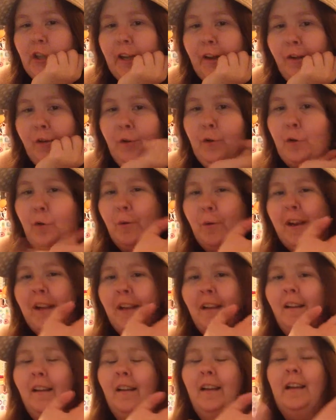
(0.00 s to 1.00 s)
I don't know
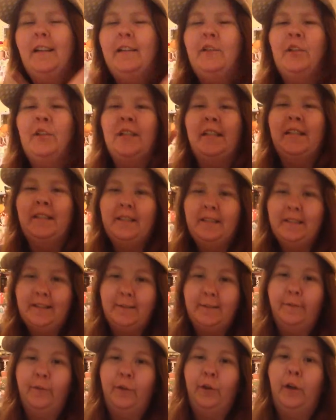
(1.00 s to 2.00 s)
when. I just need
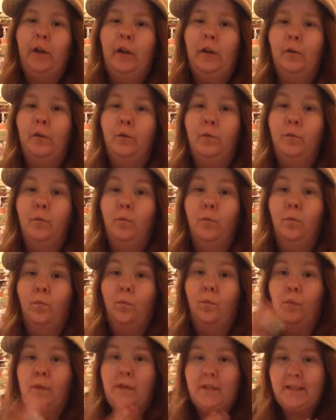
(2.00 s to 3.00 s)
to figure out
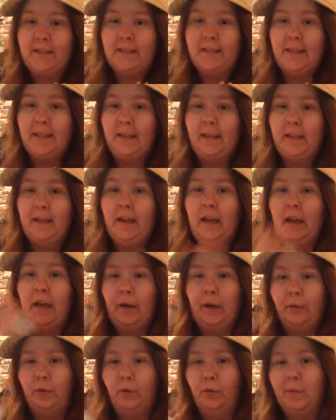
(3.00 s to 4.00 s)
what day
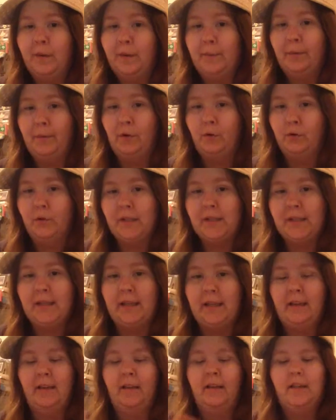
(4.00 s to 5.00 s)
I will be
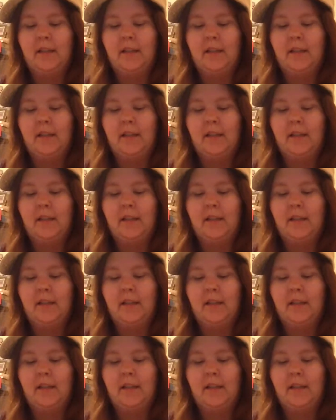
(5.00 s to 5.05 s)
posting.